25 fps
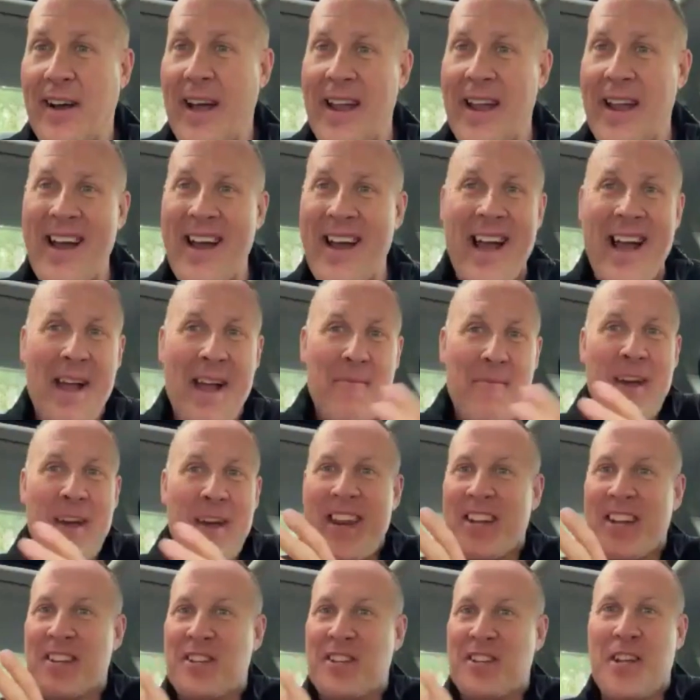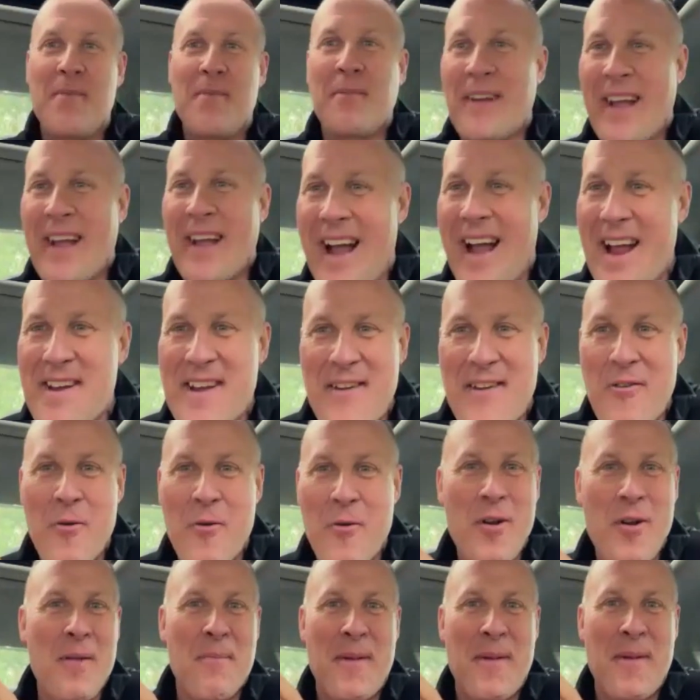thought, I'm not a gym guy,
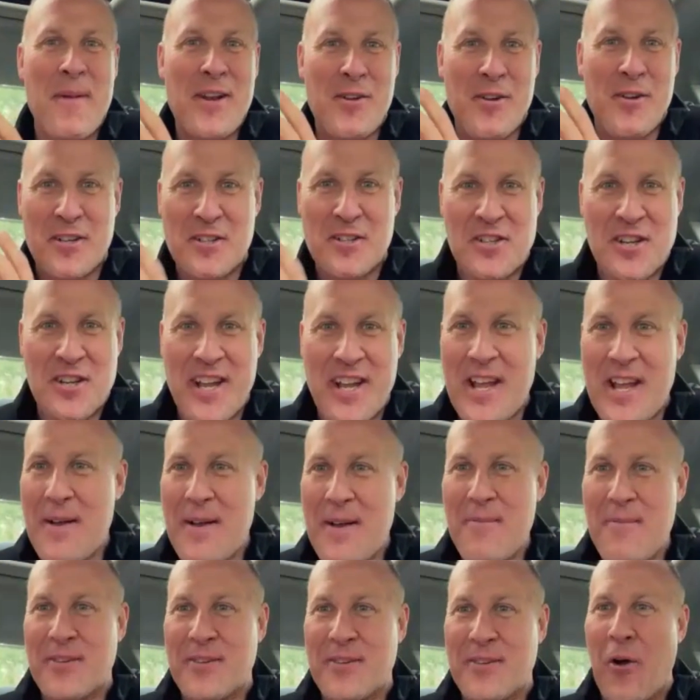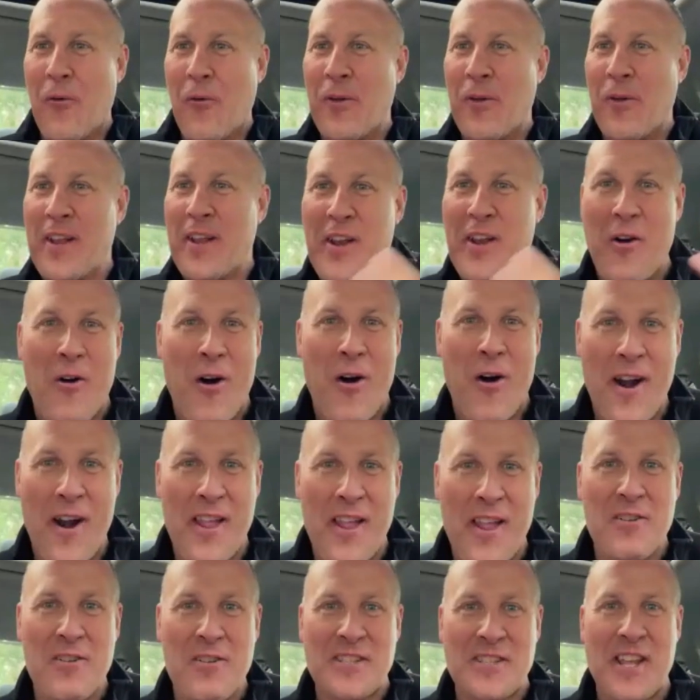never really been to a gym, don't really know
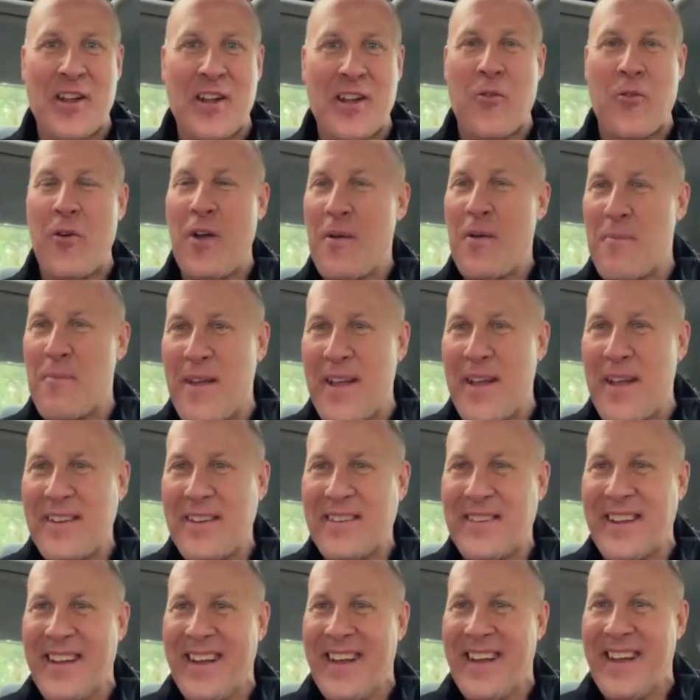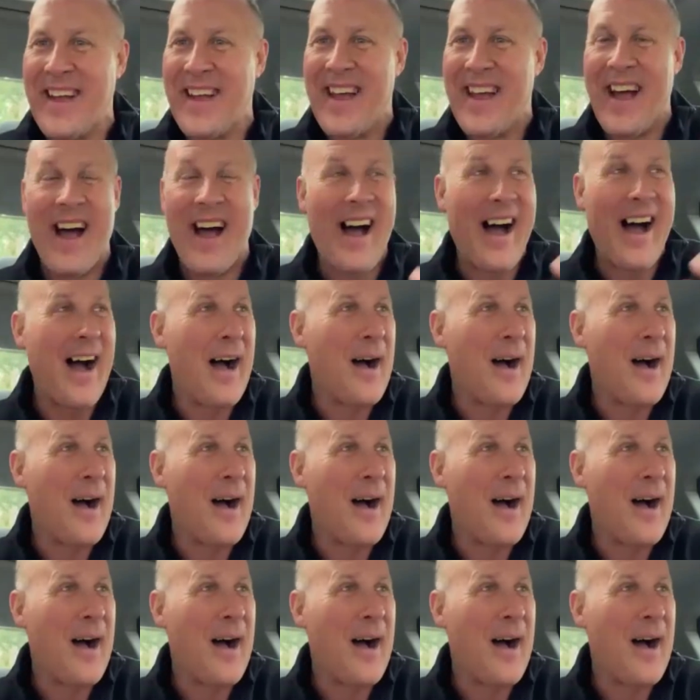how to use the equipment. Right.